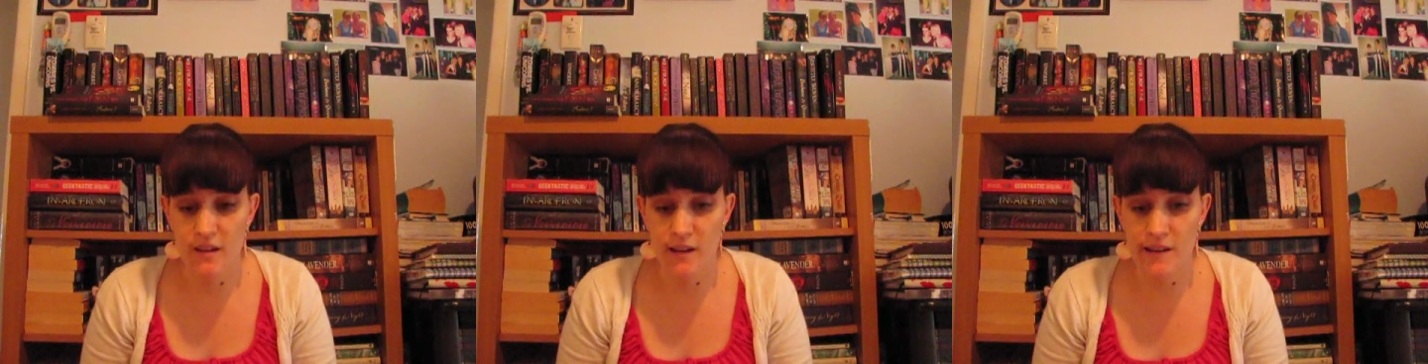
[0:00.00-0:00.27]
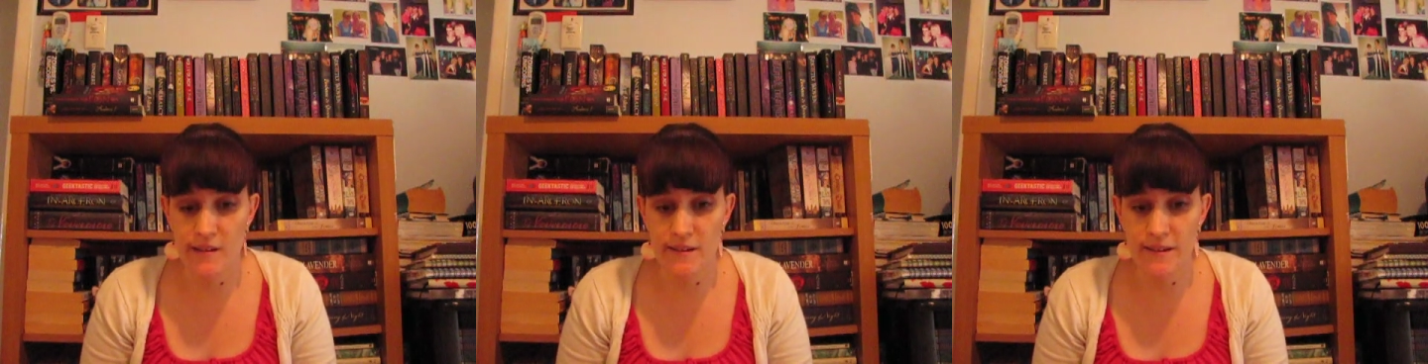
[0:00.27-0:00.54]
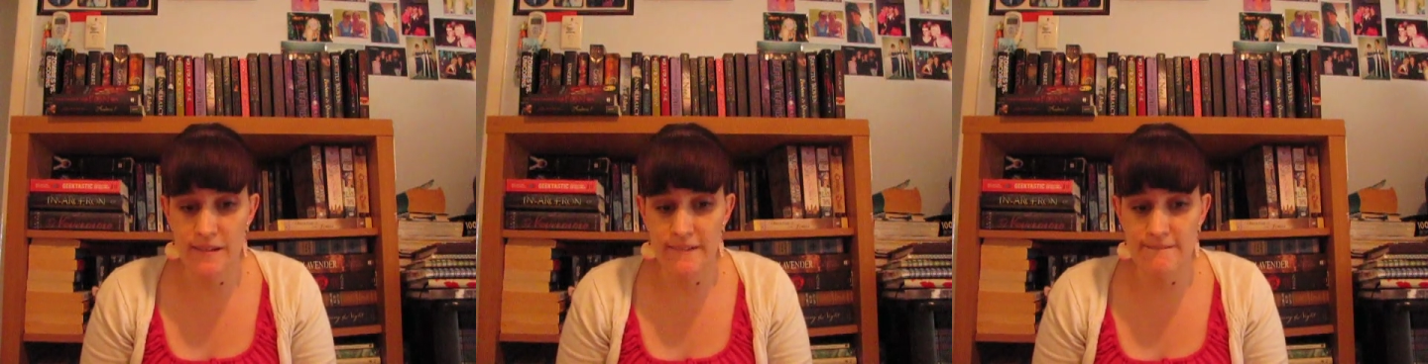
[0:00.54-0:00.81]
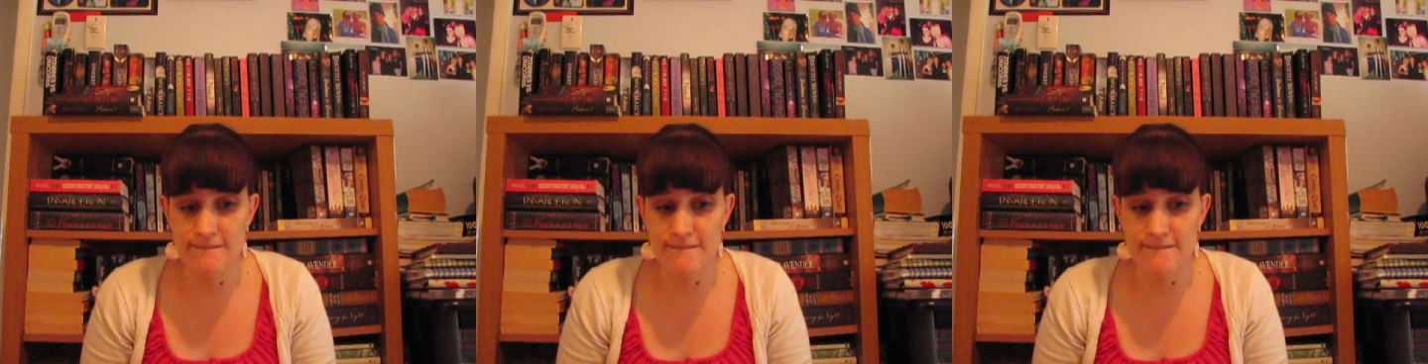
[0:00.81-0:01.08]
And
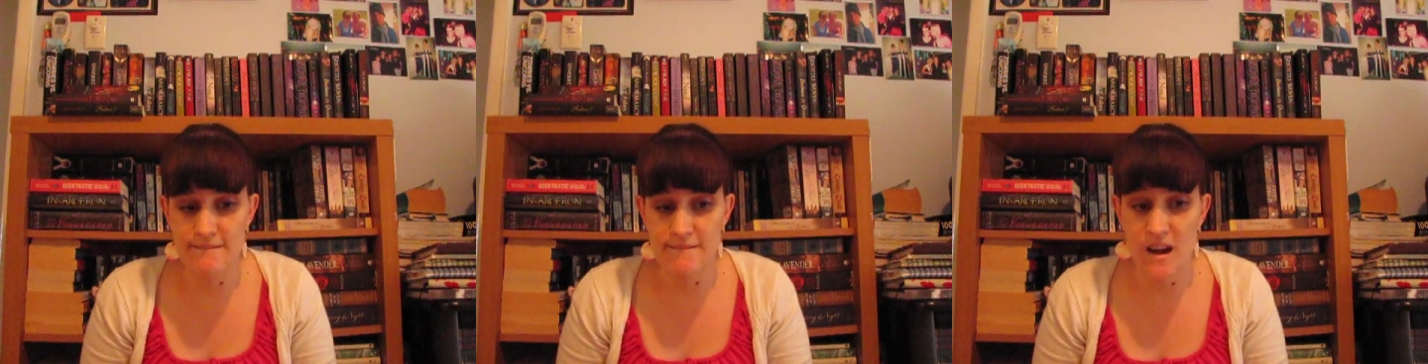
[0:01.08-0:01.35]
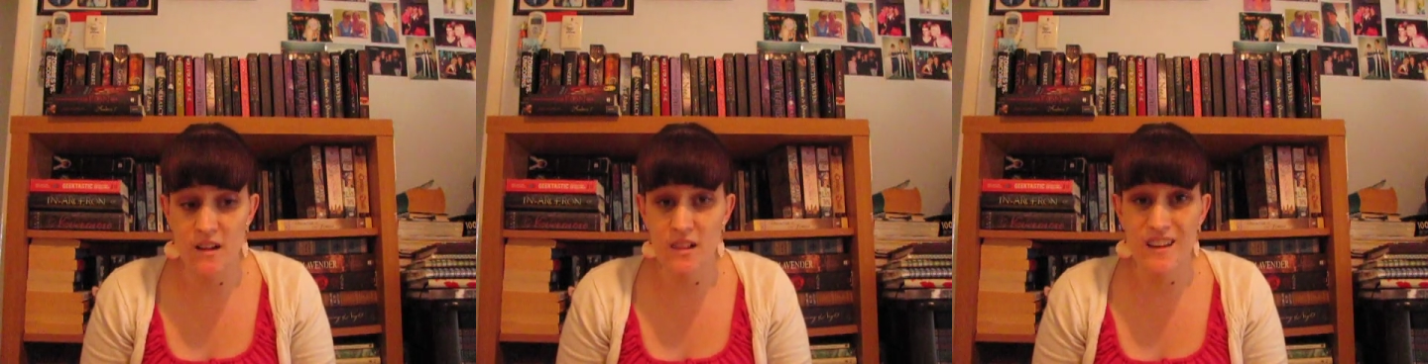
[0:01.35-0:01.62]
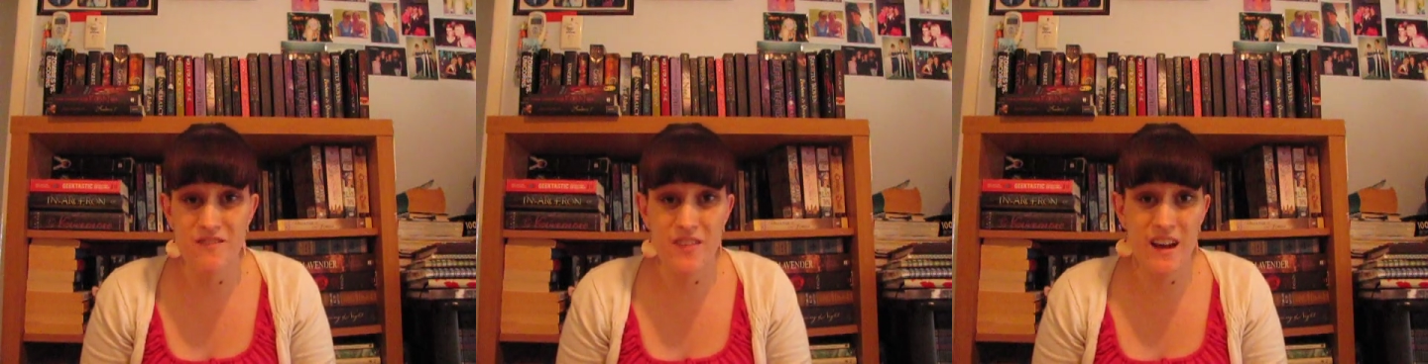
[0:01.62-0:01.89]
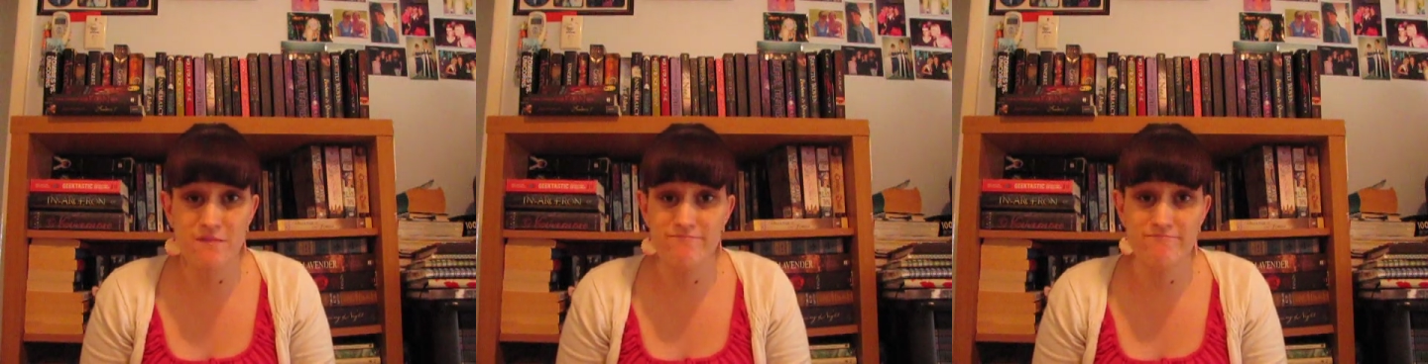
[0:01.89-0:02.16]
I'll leave
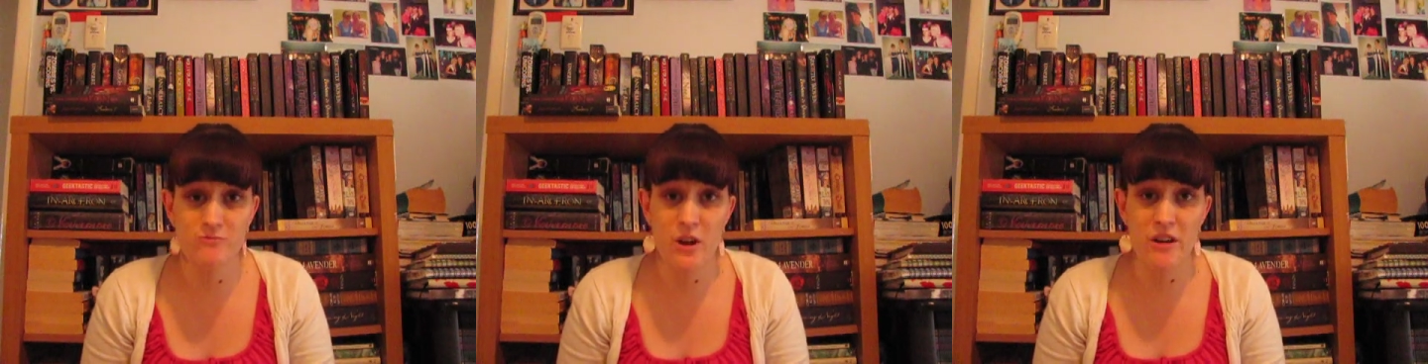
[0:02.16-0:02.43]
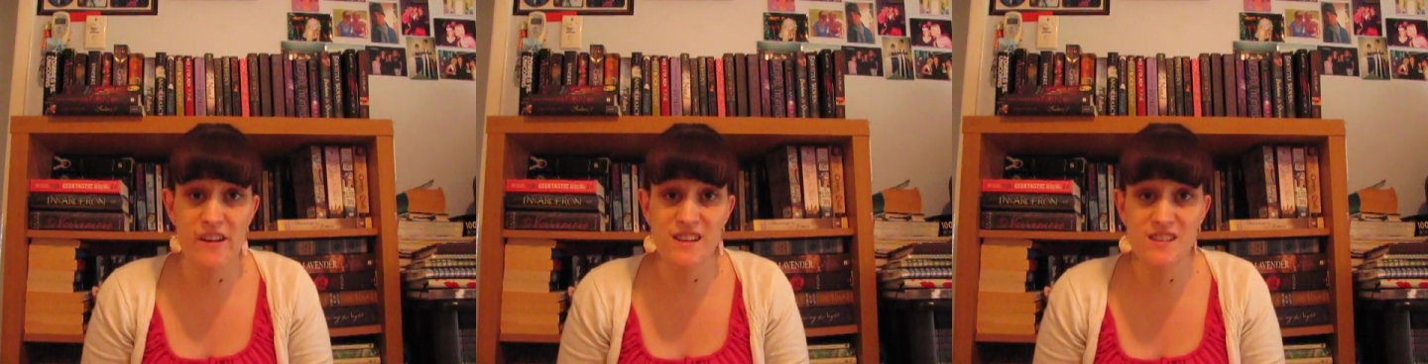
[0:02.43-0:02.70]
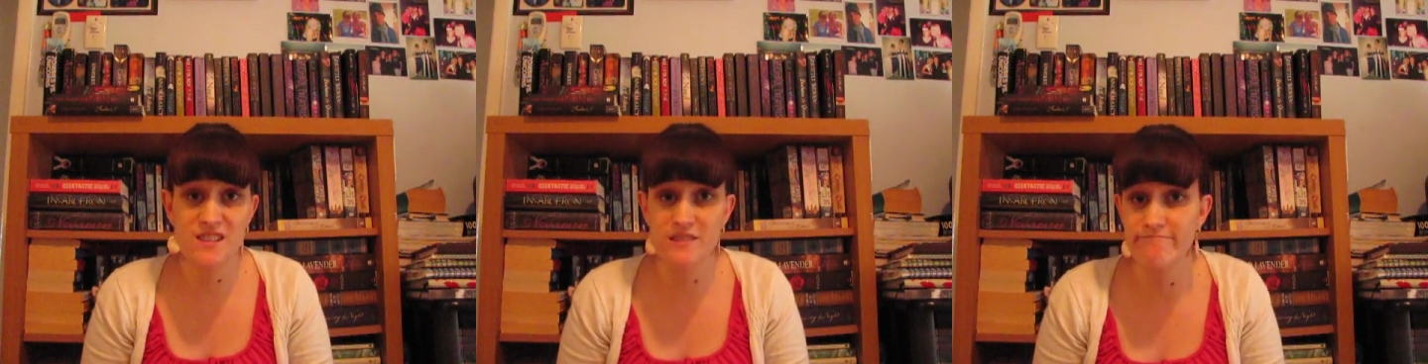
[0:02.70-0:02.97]
that where it is.